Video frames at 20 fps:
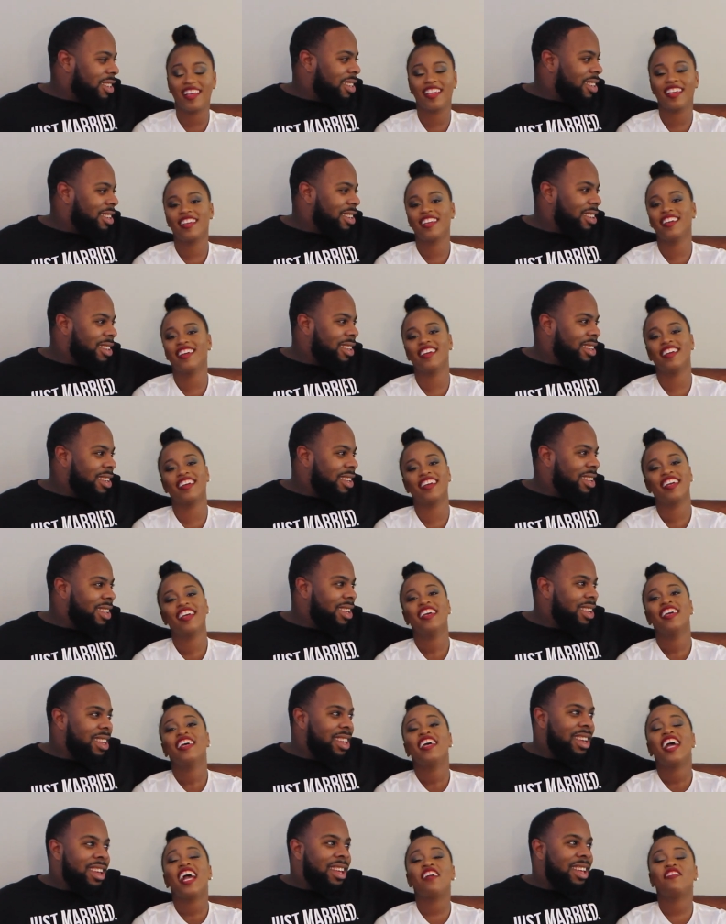Speaker 1: and
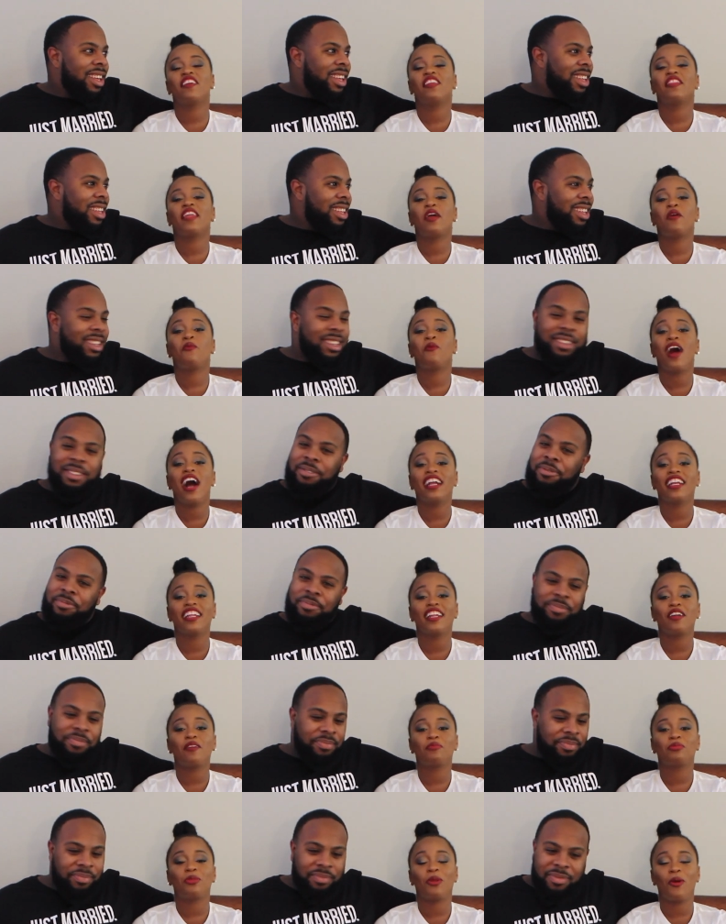then they winded
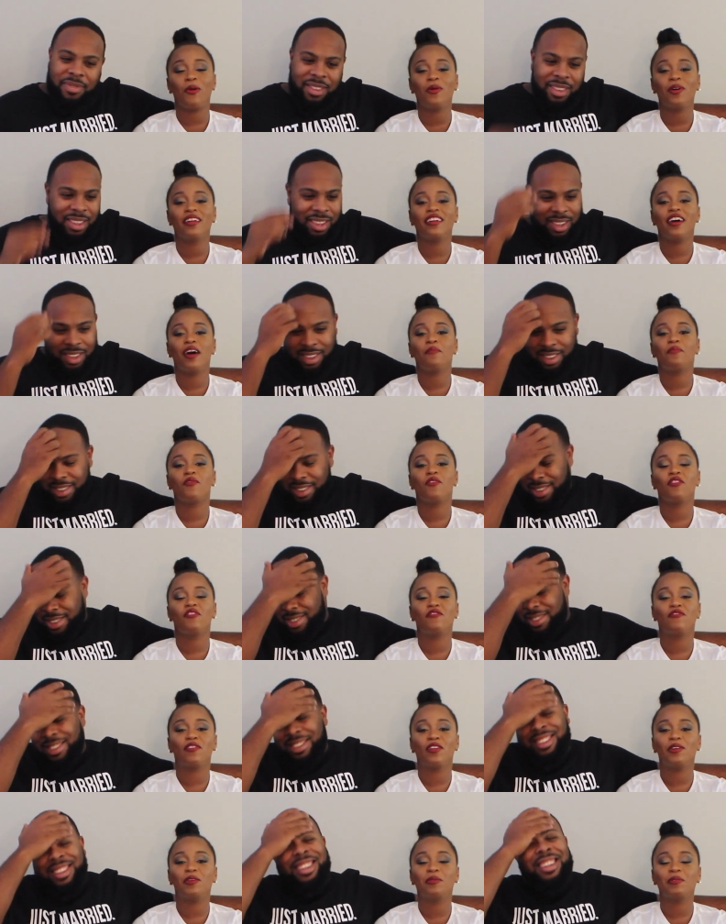up throwing up on
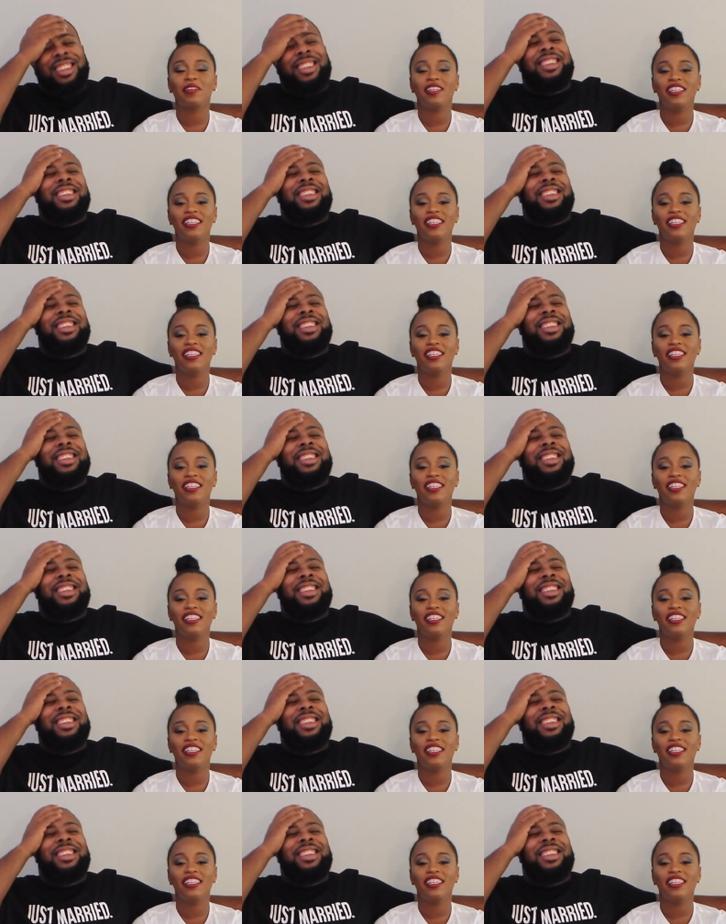Flo